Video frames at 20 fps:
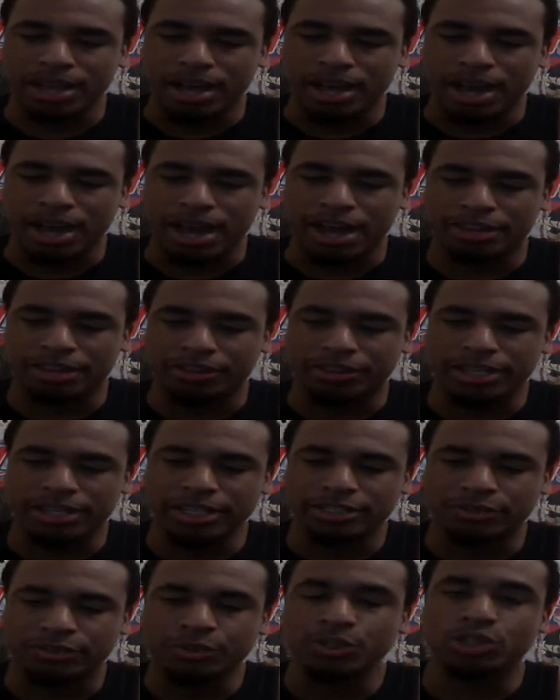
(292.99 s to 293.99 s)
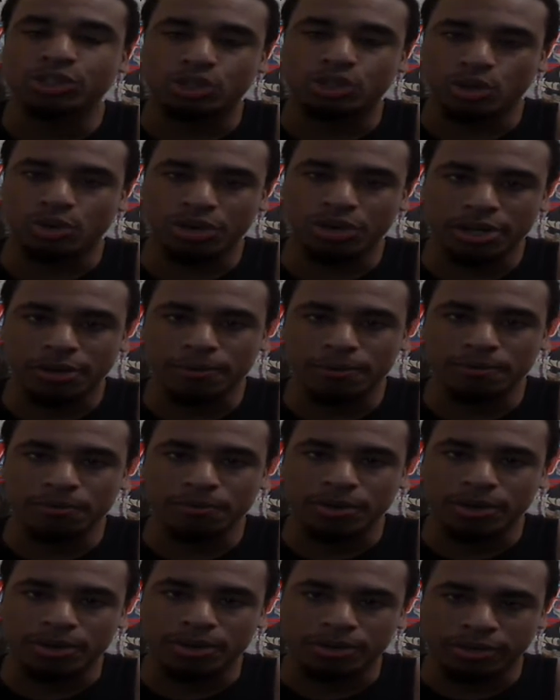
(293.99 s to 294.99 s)
Either he's Fujitora,
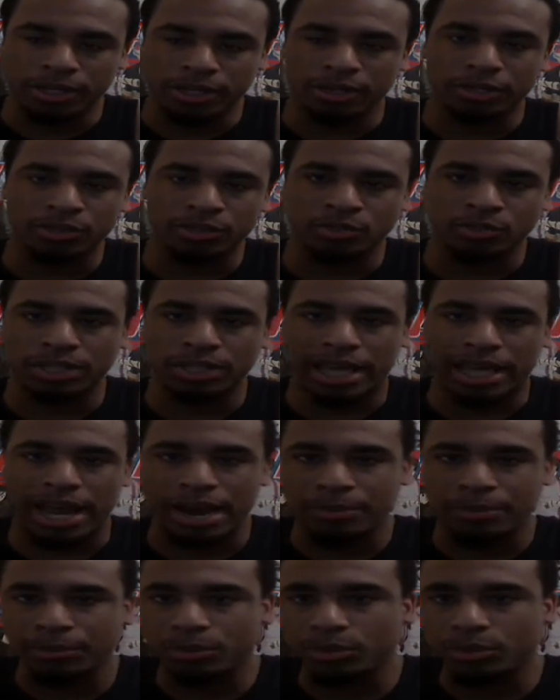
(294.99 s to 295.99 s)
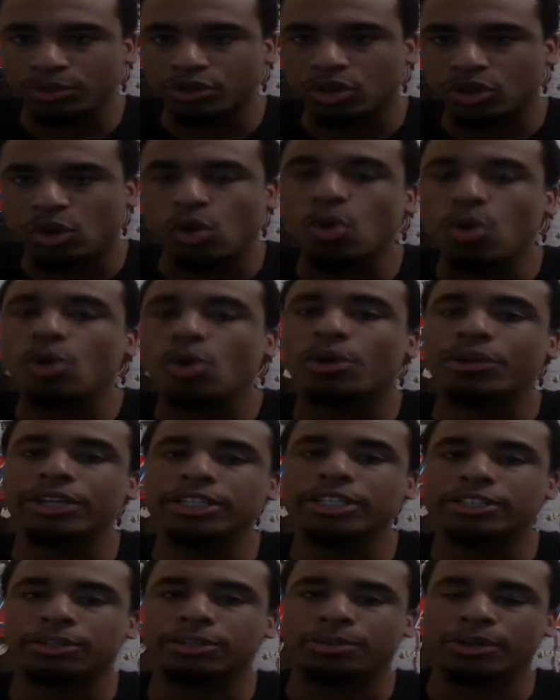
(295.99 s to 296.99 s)
you know, he's one of the admirals, or
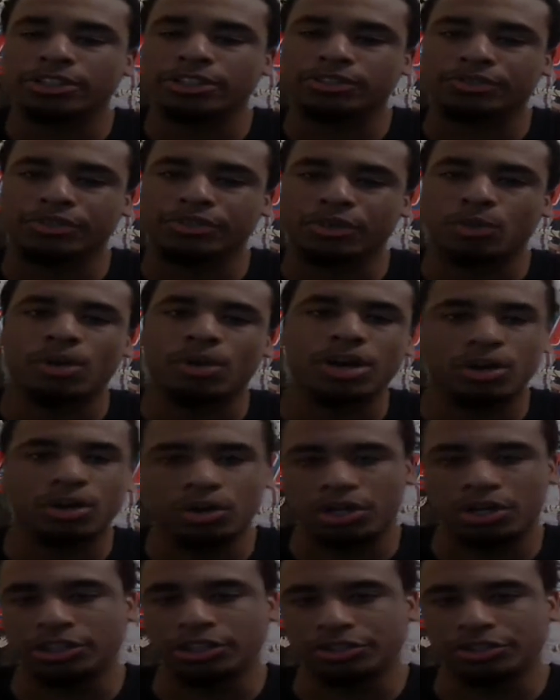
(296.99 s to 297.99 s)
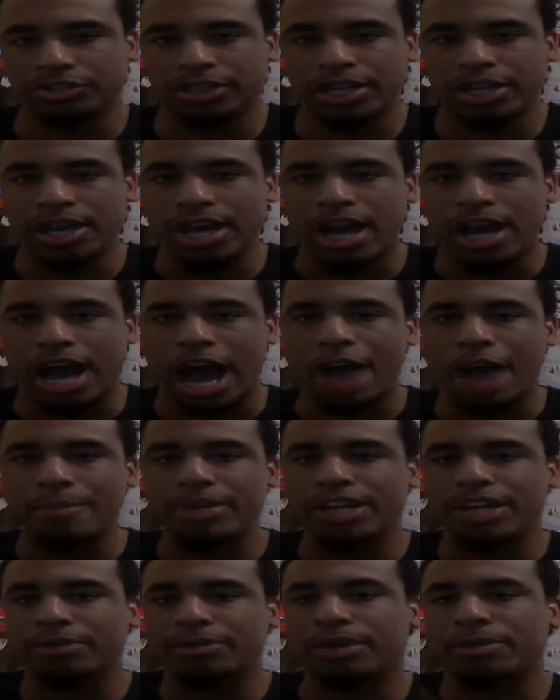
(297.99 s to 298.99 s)
he's a person from the Wano country. I'm
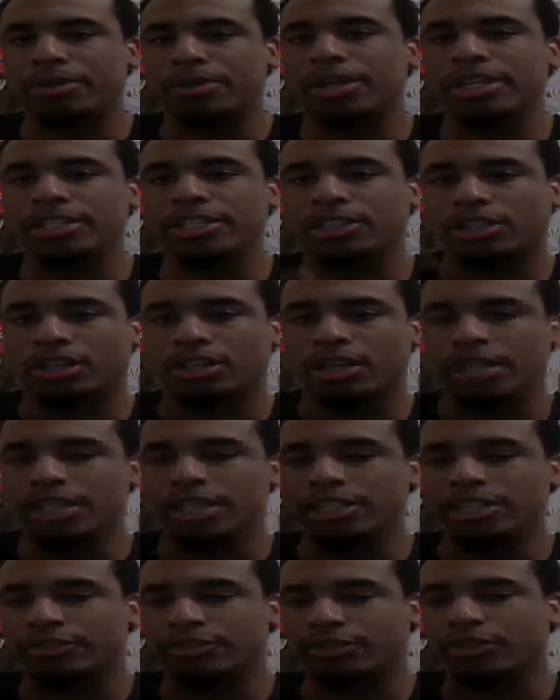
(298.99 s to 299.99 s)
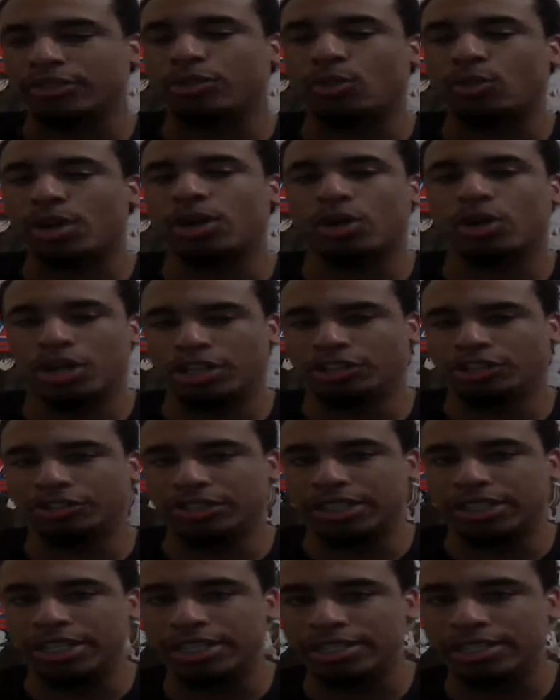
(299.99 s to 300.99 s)
betting my money he's from the Wano
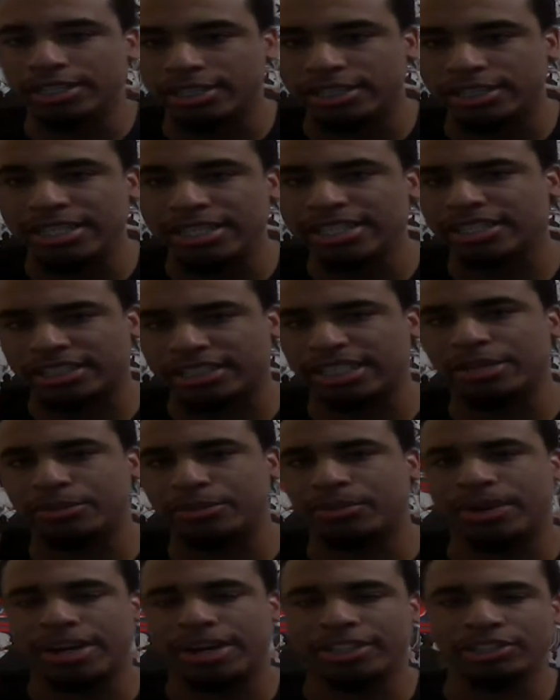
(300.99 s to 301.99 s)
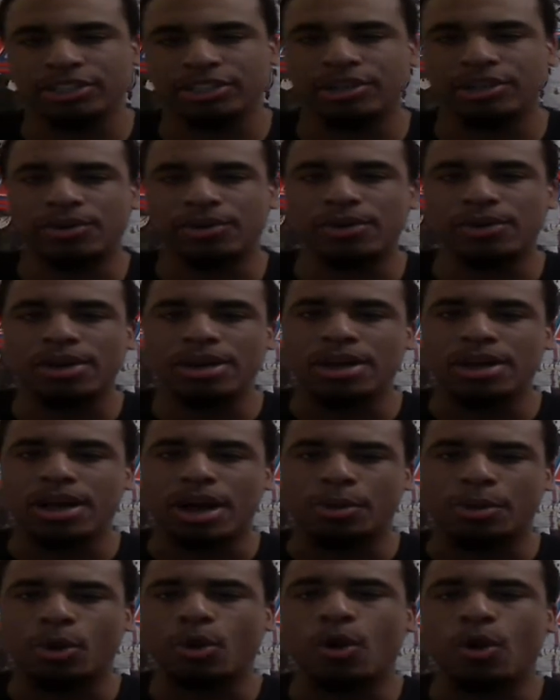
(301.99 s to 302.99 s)
country. He's a samurai. So
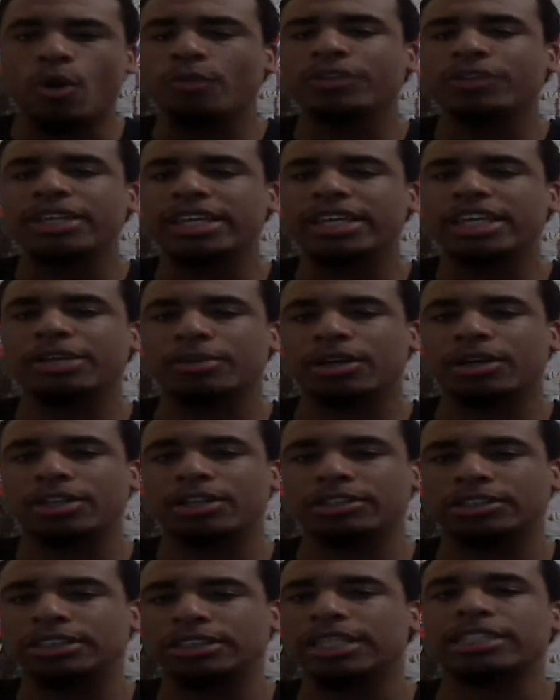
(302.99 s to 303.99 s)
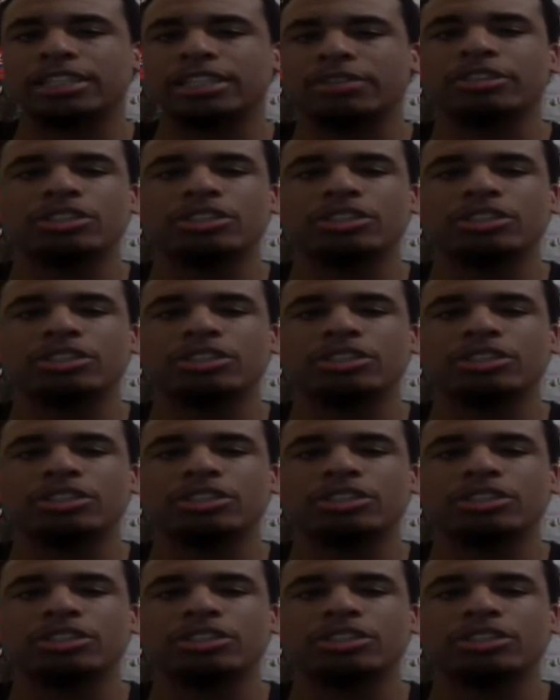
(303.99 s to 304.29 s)
hopefully Kinemon says something